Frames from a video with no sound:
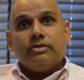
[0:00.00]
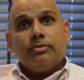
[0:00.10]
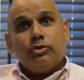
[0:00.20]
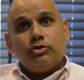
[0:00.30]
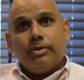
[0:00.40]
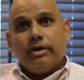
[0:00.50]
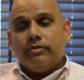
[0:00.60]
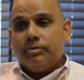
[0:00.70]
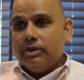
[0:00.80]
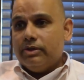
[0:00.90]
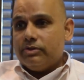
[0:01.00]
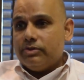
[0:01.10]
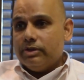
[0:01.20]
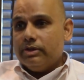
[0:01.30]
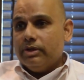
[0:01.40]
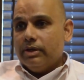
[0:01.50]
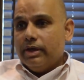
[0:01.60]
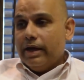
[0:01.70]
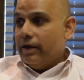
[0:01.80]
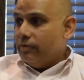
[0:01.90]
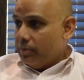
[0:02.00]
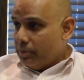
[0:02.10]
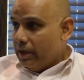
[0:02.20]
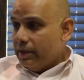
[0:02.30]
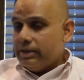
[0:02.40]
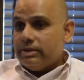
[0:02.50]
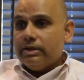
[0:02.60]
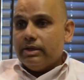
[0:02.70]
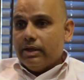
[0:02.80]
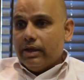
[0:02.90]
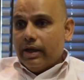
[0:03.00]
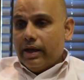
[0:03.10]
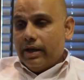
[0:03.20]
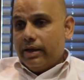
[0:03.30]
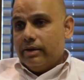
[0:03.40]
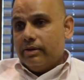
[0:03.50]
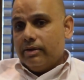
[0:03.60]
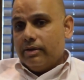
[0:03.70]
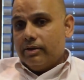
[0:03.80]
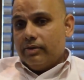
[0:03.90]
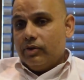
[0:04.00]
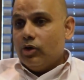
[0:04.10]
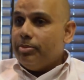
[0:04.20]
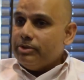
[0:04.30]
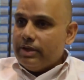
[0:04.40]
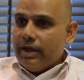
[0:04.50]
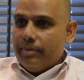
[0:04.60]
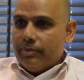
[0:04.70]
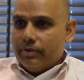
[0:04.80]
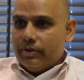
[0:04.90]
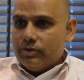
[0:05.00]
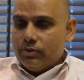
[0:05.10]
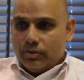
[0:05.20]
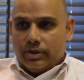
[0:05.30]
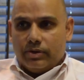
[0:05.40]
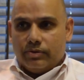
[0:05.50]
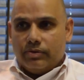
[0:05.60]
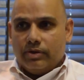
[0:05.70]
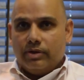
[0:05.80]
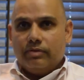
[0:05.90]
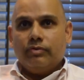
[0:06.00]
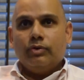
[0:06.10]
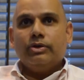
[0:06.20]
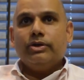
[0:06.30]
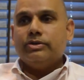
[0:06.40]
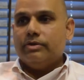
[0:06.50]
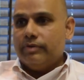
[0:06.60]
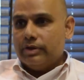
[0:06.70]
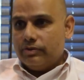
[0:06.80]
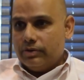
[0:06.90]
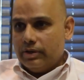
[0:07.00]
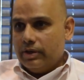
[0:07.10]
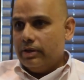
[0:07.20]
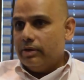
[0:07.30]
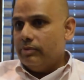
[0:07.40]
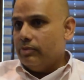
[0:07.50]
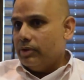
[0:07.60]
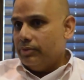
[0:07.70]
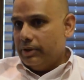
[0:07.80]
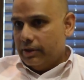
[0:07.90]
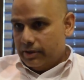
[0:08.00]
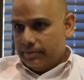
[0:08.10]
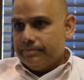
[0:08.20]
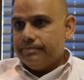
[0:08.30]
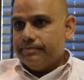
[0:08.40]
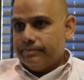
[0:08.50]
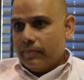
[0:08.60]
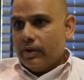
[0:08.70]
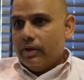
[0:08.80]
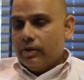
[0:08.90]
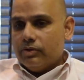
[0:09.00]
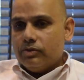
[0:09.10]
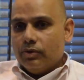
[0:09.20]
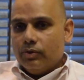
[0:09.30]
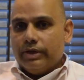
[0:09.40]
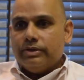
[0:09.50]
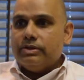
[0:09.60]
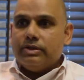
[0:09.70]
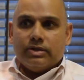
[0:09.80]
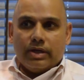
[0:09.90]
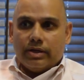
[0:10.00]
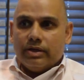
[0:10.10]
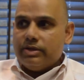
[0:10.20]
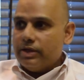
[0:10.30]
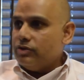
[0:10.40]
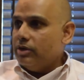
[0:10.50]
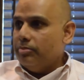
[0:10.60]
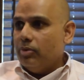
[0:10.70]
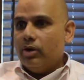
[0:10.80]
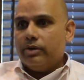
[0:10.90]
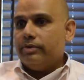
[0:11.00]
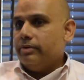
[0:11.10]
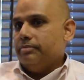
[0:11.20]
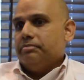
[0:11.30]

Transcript: some pushback from the industry and from clients, and the opposite happened. They sold out their full year's inventory in 1 week. So agencies like us actually bought